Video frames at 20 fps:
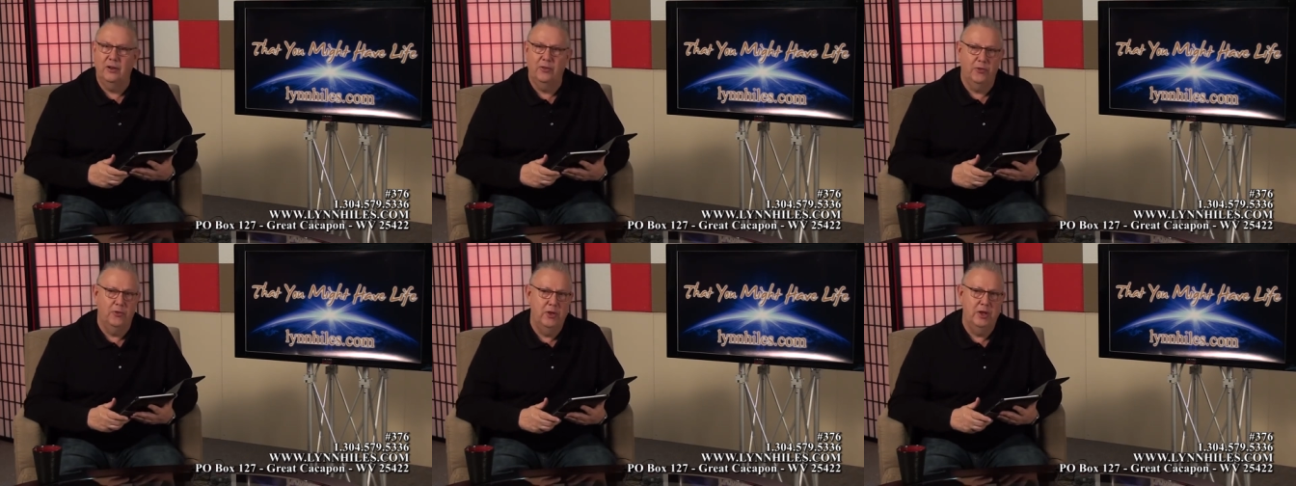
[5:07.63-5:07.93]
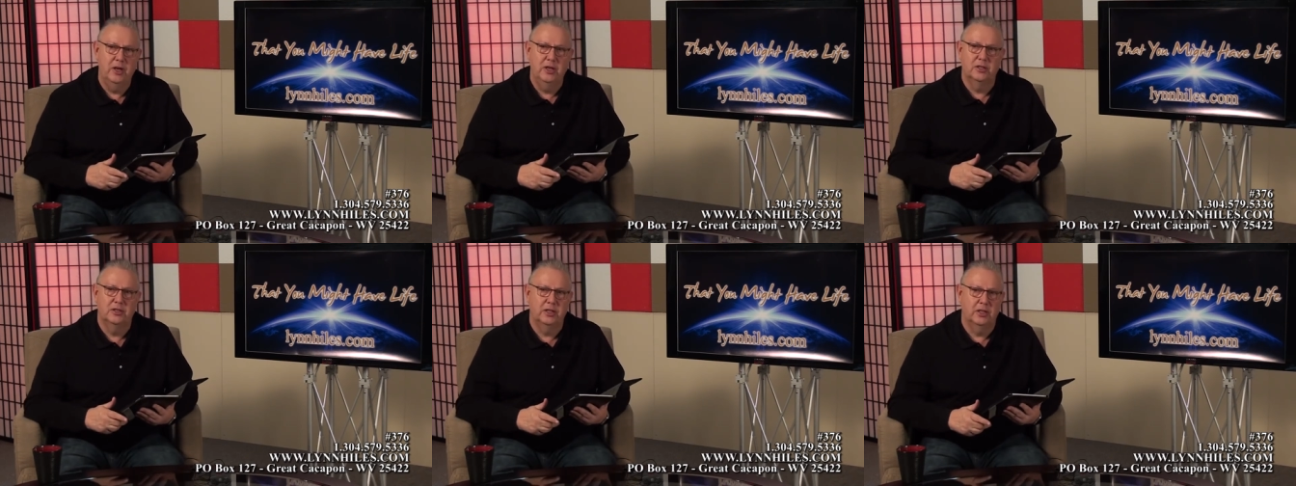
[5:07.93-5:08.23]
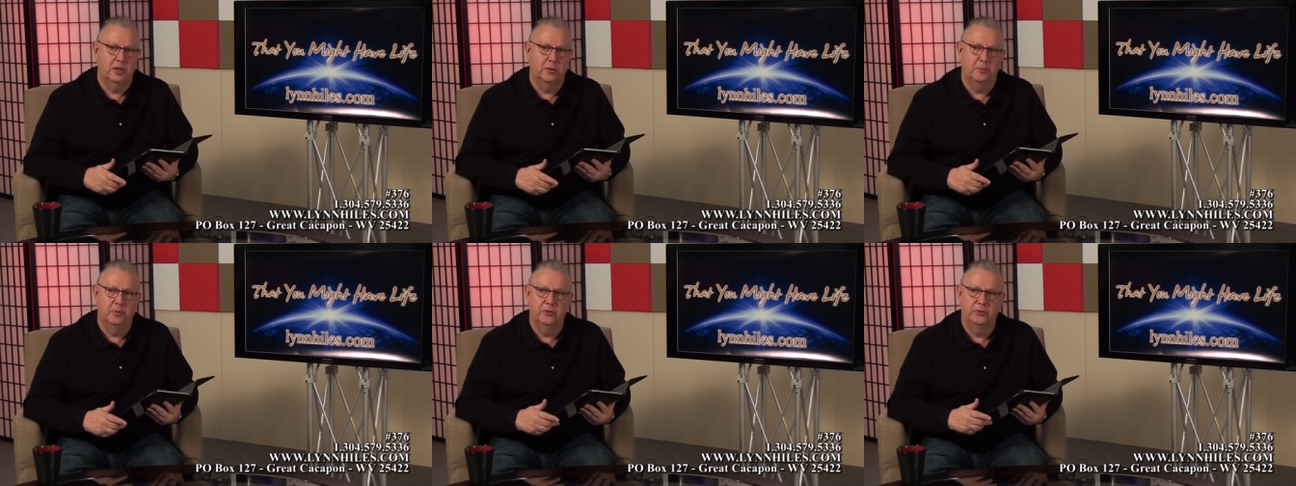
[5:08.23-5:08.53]
of things
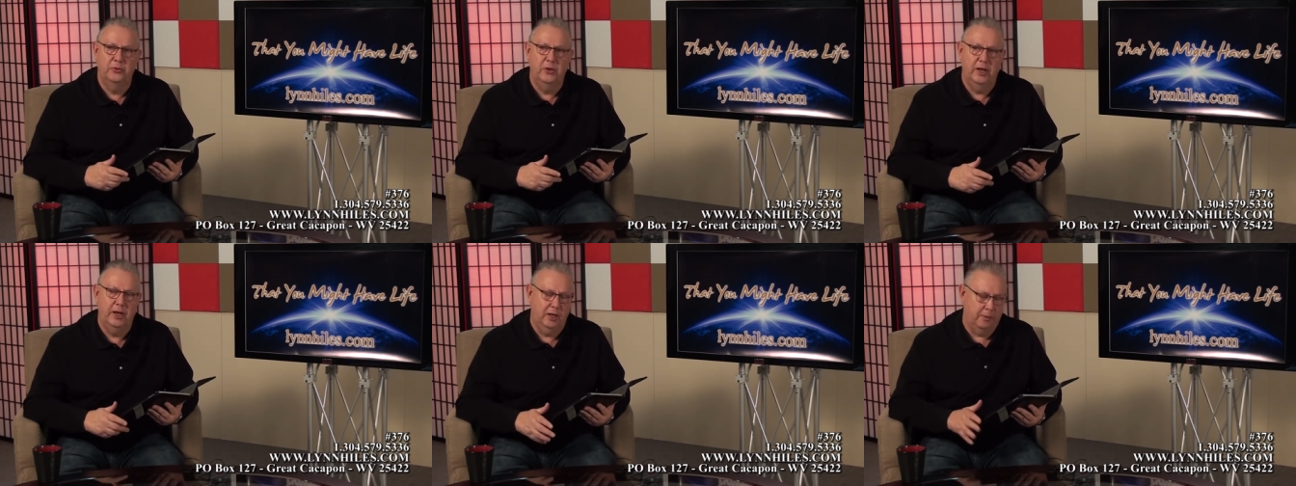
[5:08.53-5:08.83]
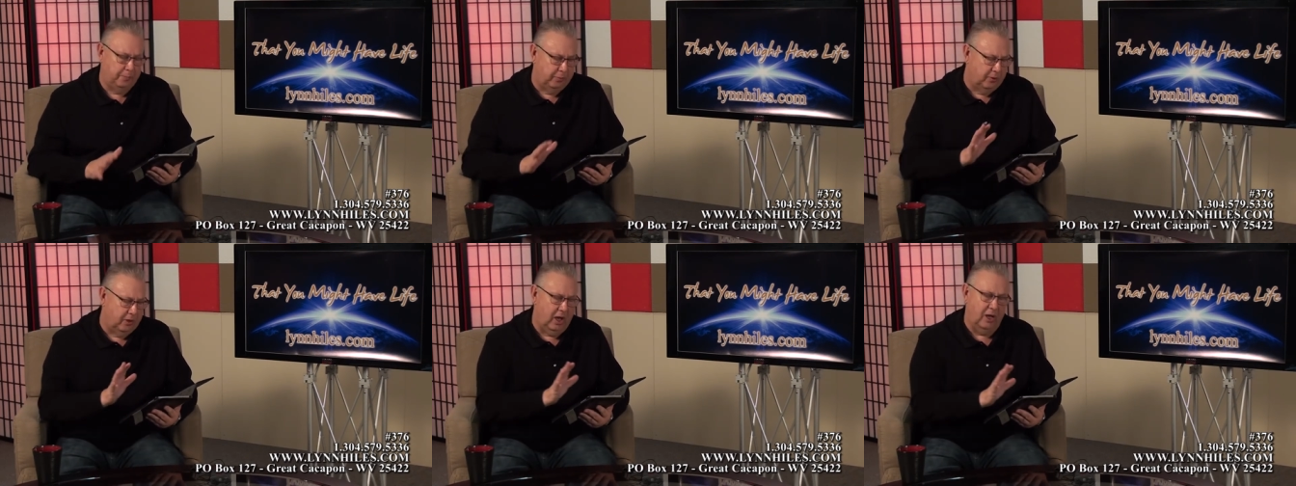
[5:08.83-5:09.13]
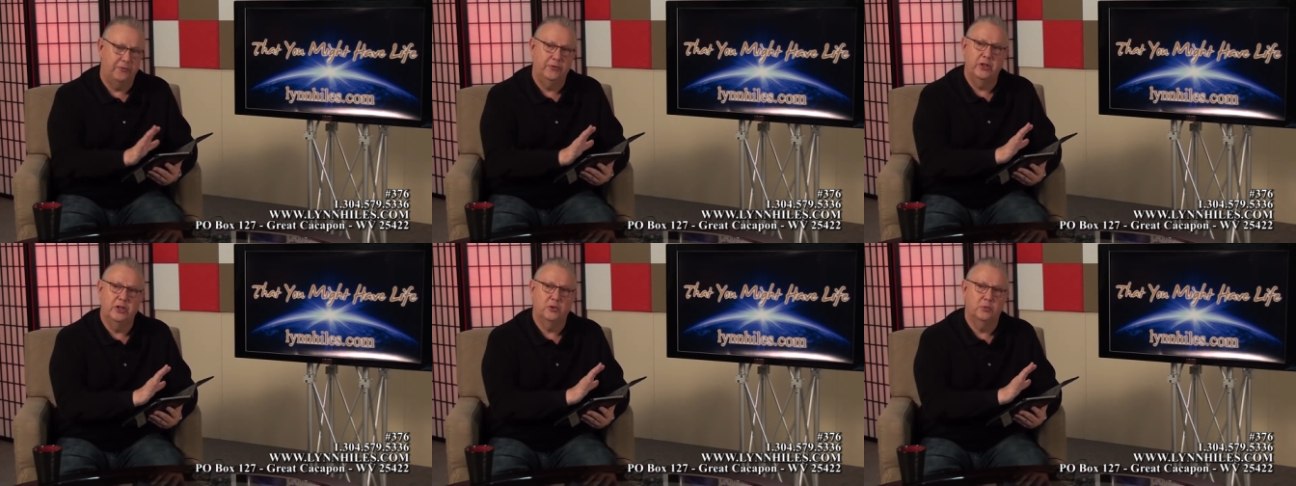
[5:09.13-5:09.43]
that the prophetic
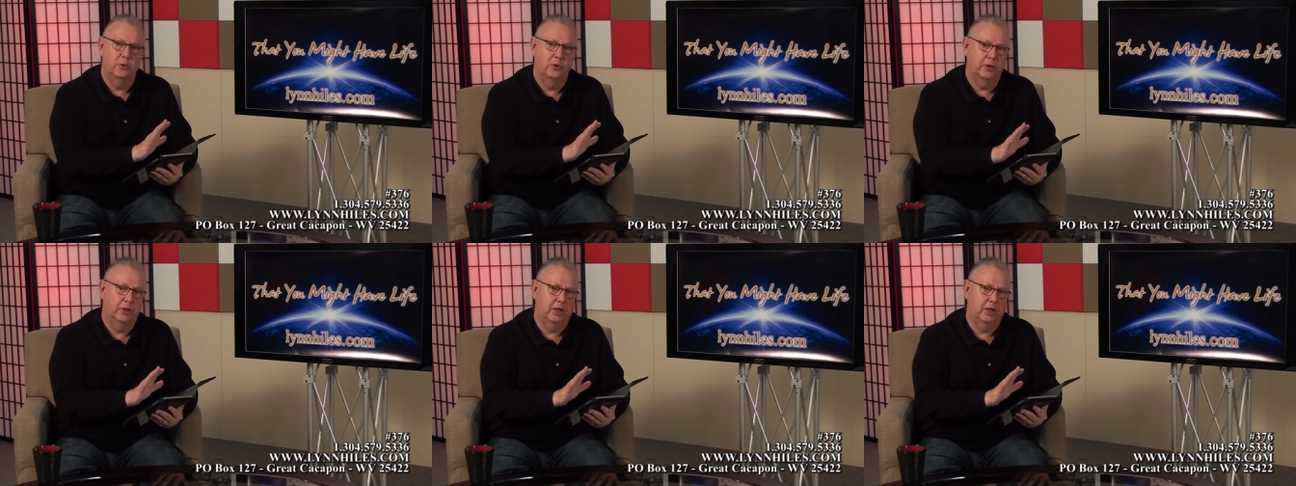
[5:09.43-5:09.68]
prophets were